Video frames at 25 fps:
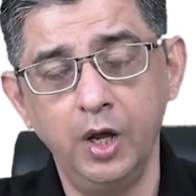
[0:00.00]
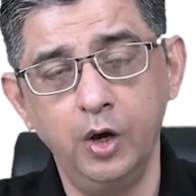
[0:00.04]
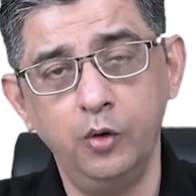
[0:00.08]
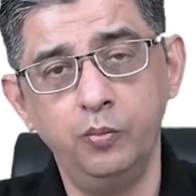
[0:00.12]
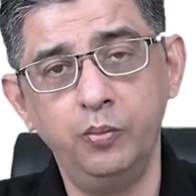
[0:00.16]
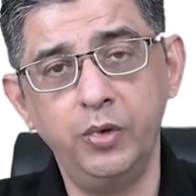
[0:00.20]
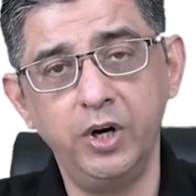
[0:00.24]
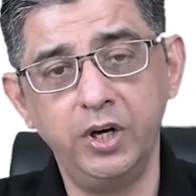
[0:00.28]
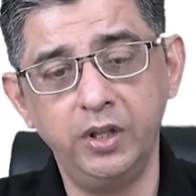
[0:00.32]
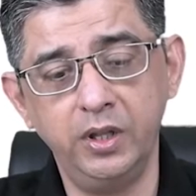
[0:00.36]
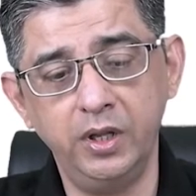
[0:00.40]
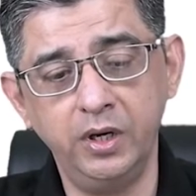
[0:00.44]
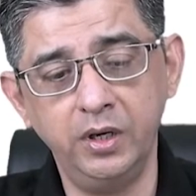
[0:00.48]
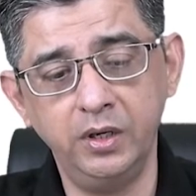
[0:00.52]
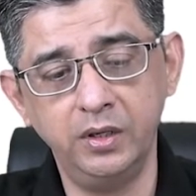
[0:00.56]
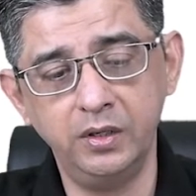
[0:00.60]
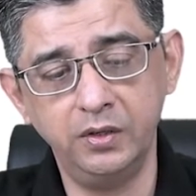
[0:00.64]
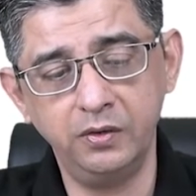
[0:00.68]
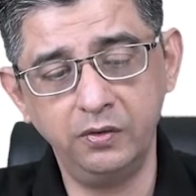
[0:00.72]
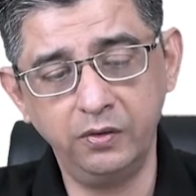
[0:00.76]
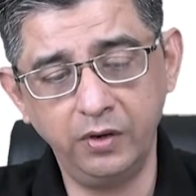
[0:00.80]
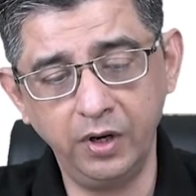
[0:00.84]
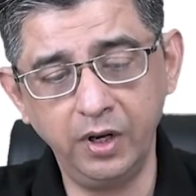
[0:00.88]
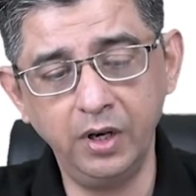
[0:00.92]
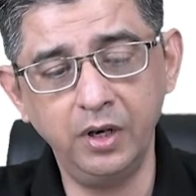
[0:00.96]
But then
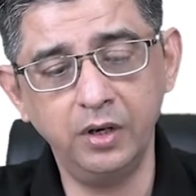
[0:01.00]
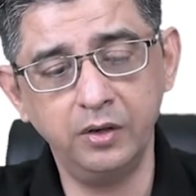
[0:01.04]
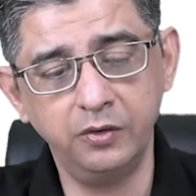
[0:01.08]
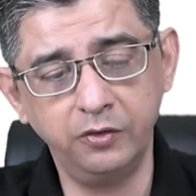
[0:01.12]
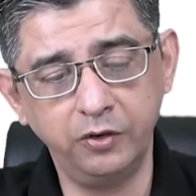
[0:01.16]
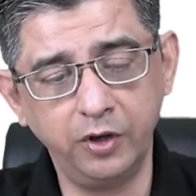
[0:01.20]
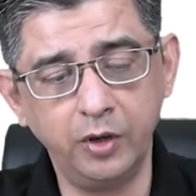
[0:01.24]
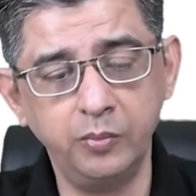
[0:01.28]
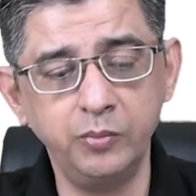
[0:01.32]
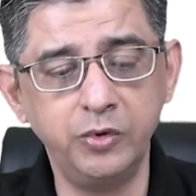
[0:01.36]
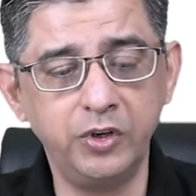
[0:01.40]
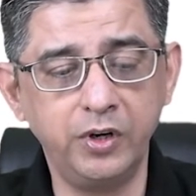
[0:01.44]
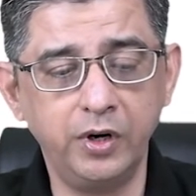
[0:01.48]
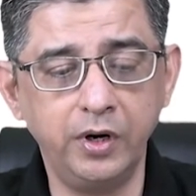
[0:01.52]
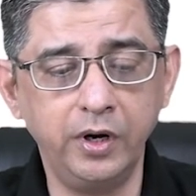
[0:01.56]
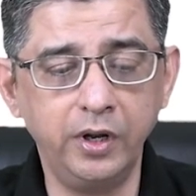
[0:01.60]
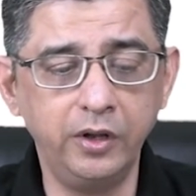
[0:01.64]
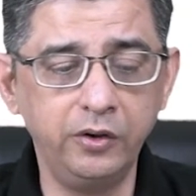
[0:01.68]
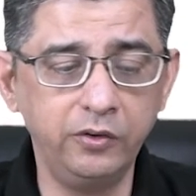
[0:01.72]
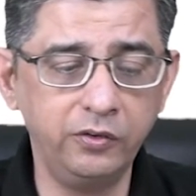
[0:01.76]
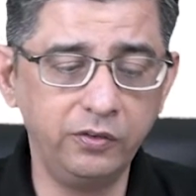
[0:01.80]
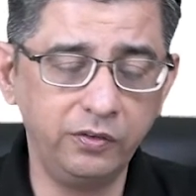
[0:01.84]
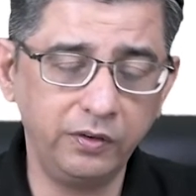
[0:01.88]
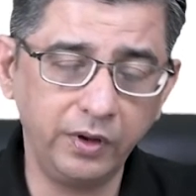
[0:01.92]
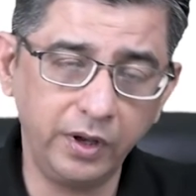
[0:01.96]
still some
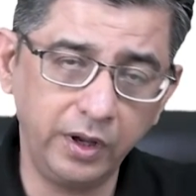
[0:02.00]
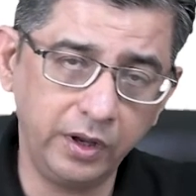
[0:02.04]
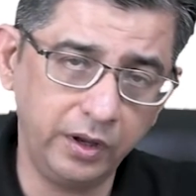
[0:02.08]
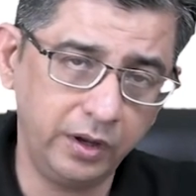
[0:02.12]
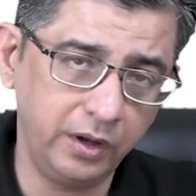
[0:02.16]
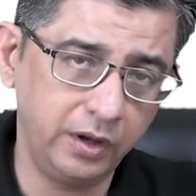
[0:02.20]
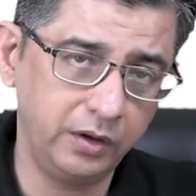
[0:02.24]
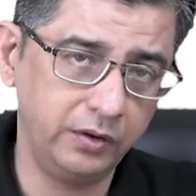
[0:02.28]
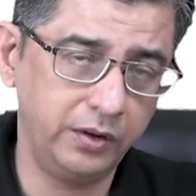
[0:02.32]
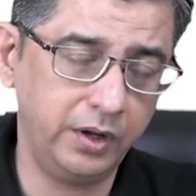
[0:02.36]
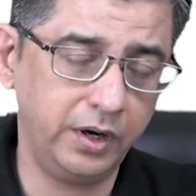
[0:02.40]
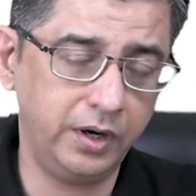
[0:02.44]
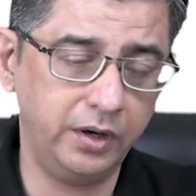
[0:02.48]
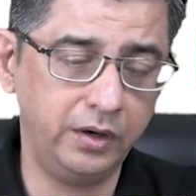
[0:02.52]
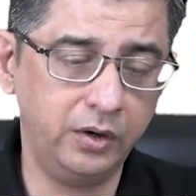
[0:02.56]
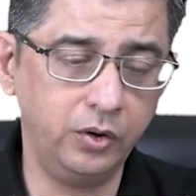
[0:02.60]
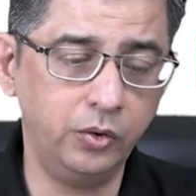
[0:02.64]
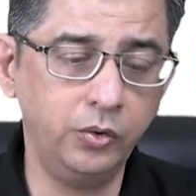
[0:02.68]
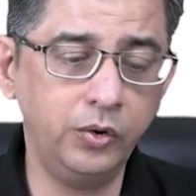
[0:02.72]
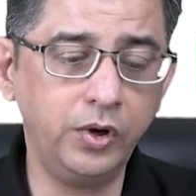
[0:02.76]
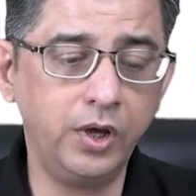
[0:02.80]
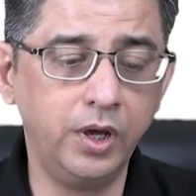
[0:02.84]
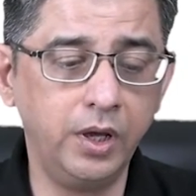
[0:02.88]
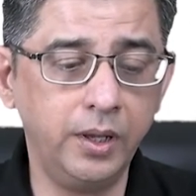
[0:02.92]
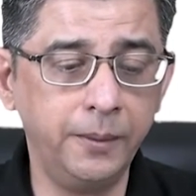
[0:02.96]
studies say that,
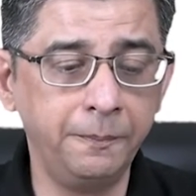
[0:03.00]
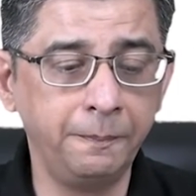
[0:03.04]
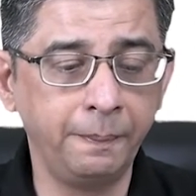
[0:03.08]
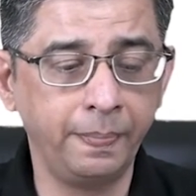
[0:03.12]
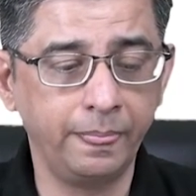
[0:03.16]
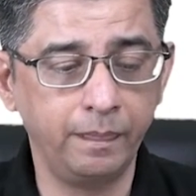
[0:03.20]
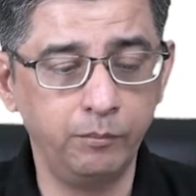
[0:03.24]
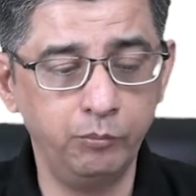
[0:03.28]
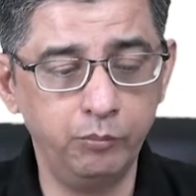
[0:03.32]
okay,